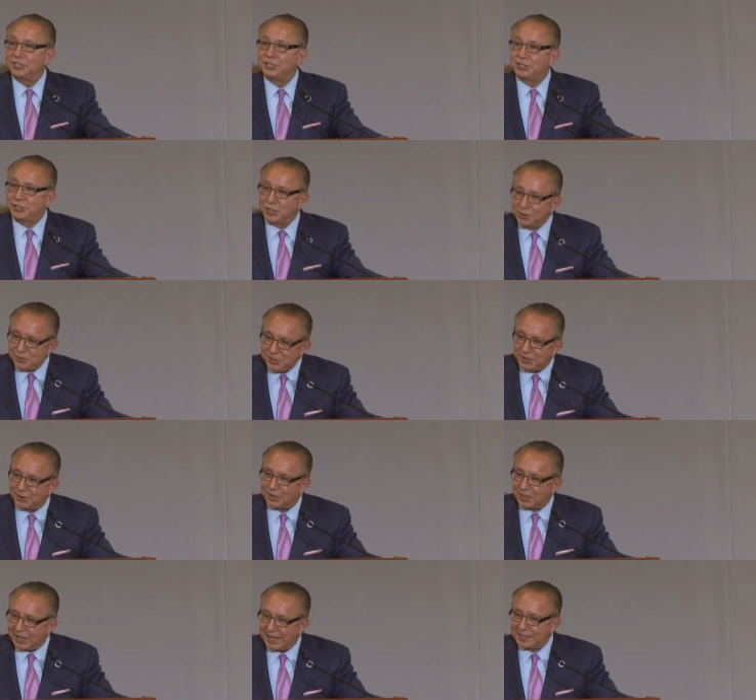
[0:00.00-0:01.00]

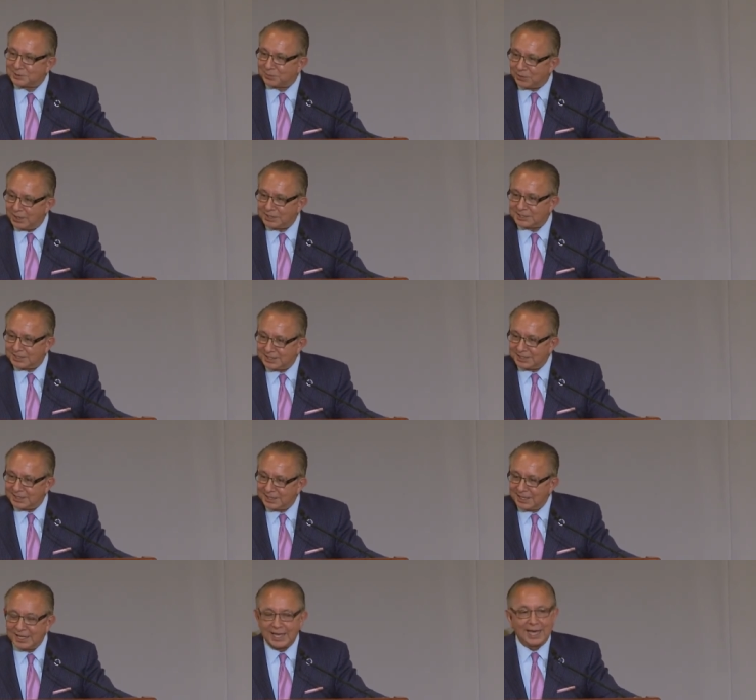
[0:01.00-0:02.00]
junior class
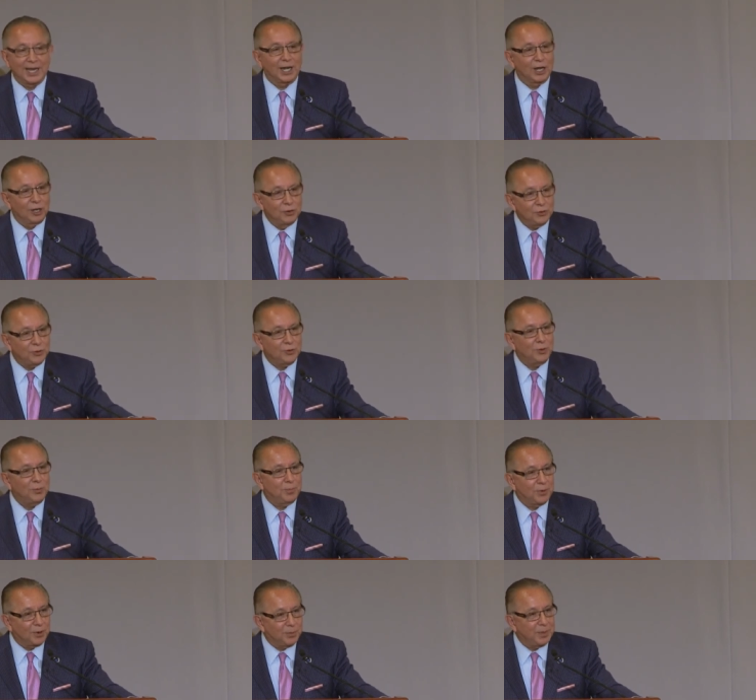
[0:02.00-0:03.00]
president at Luther
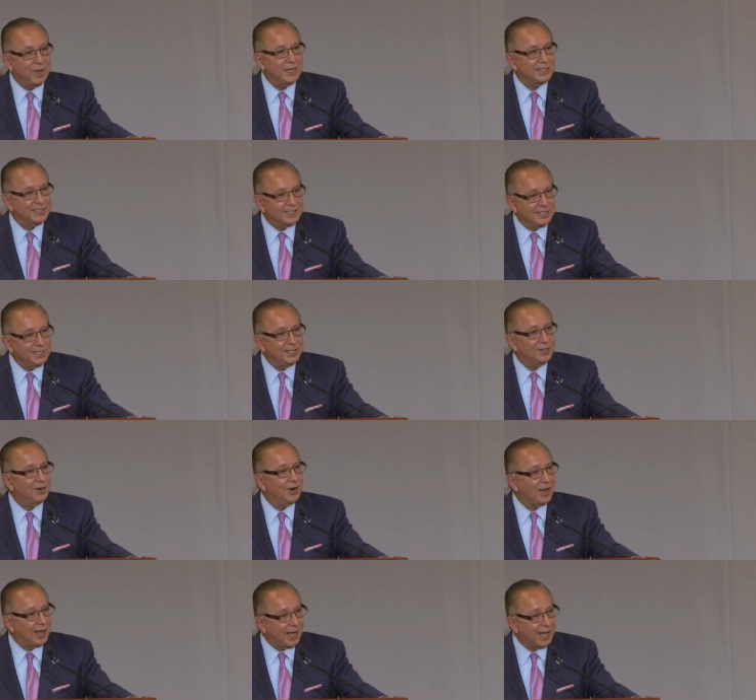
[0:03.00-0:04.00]
Burbank
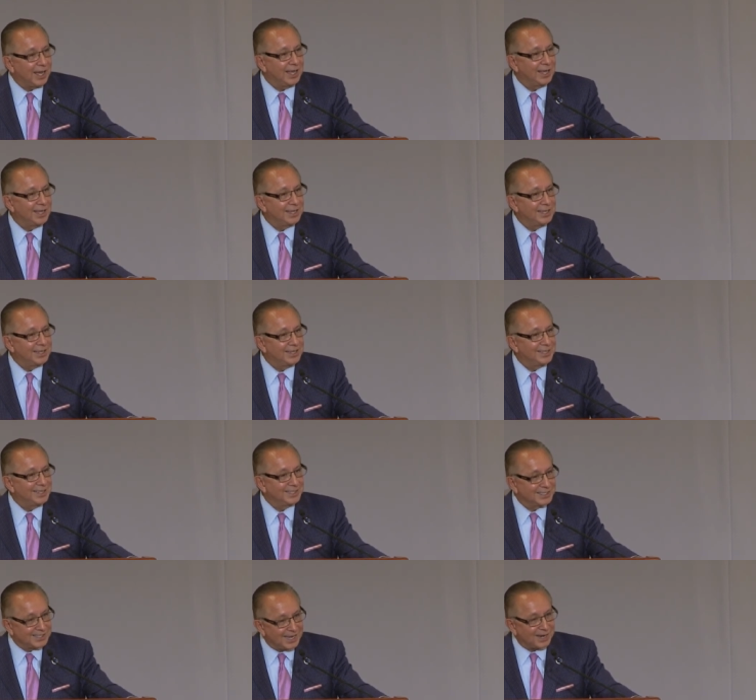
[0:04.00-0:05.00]
Senior High
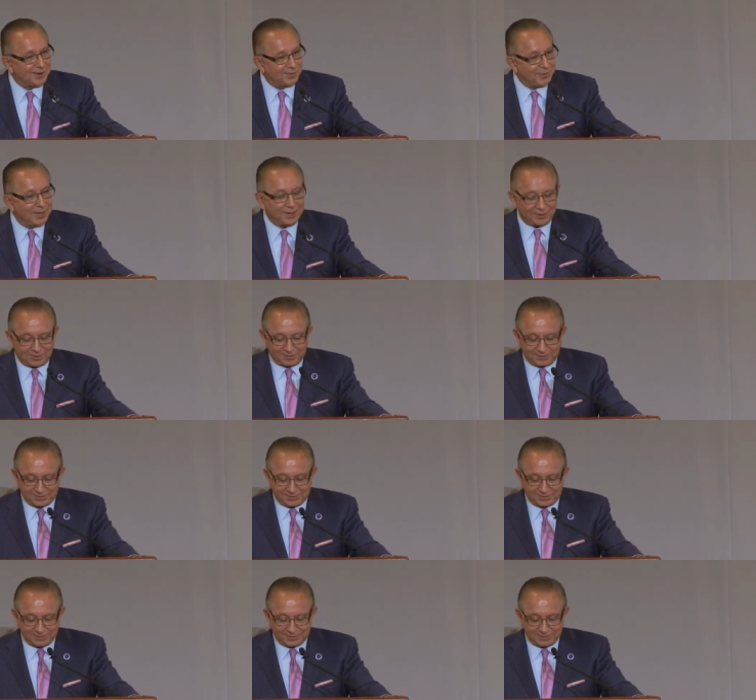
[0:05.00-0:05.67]
in Sacramento.